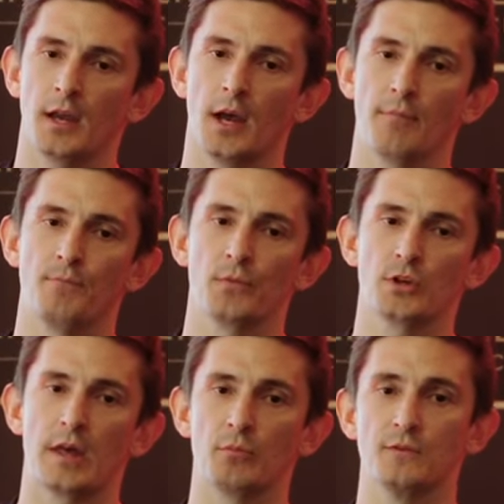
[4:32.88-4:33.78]

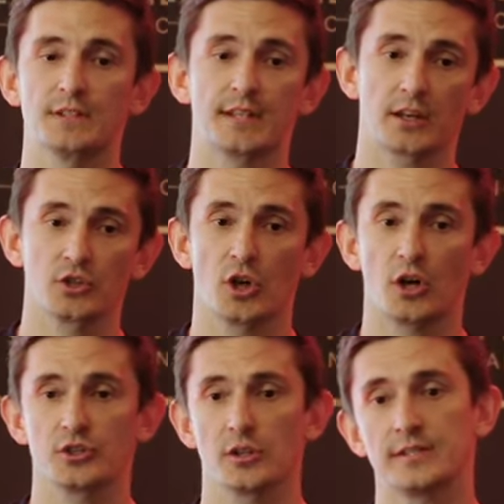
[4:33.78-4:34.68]
You then move to second
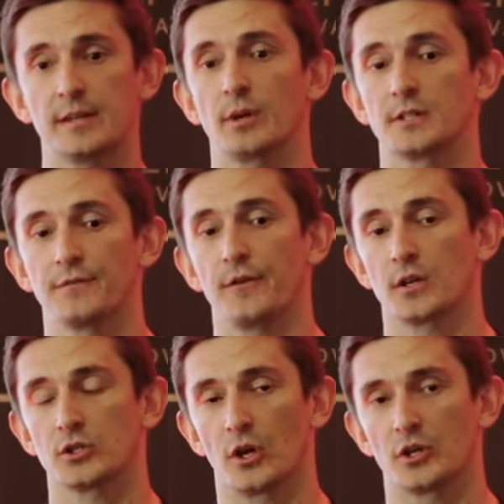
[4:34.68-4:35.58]
charge, so similar to
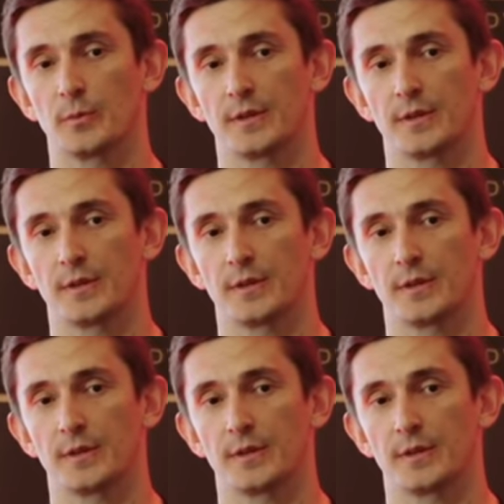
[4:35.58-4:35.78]
first charge,